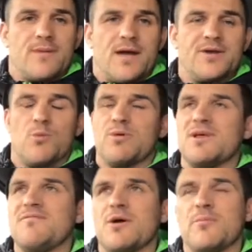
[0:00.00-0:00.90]
I don't
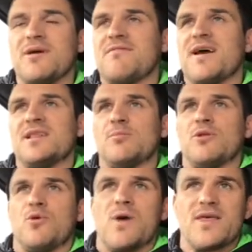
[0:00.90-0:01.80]
believe it'll be available.
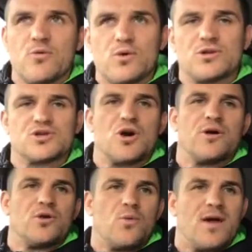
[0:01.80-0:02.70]
The way the world's
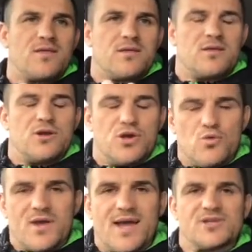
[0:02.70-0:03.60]
going, the way that the
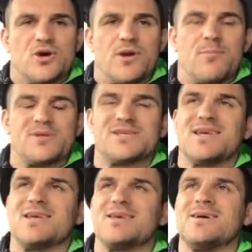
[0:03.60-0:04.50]
UK is going in
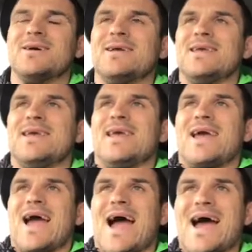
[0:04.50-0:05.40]
particular,
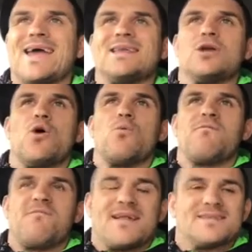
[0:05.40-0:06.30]
I don't
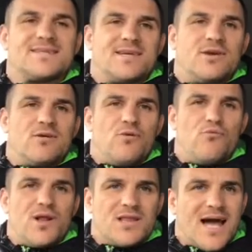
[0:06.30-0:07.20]
fancy
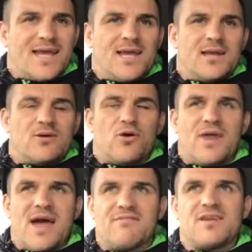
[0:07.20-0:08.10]
relying on
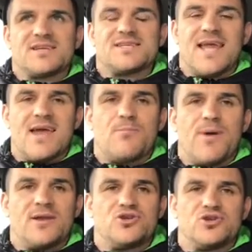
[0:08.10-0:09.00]
having a state
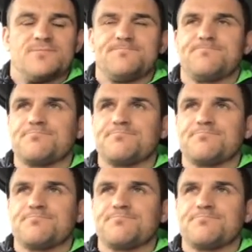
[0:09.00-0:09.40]
pension